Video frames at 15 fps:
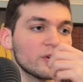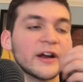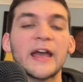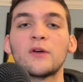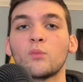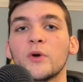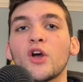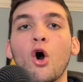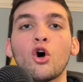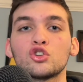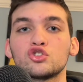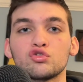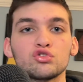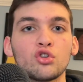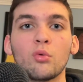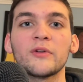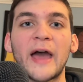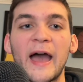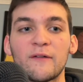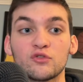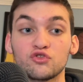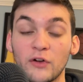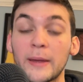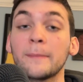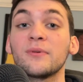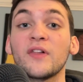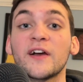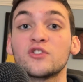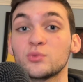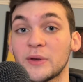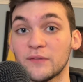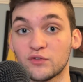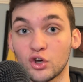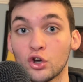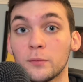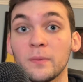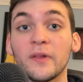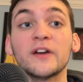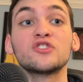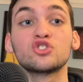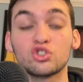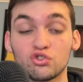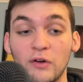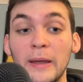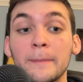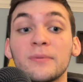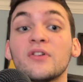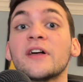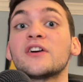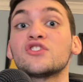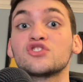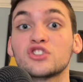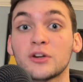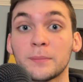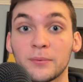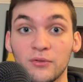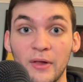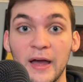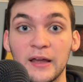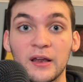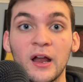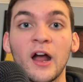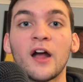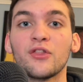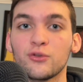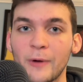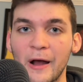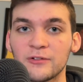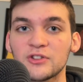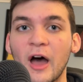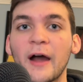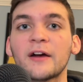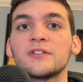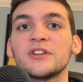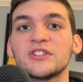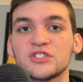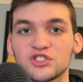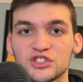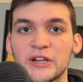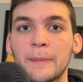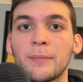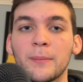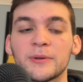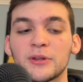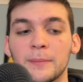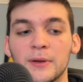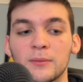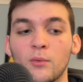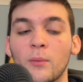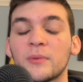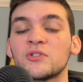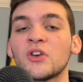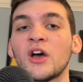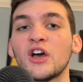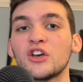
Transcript: And we also don't have great players. We have good players. Great players could play throughout tiredness and step up in the big moments.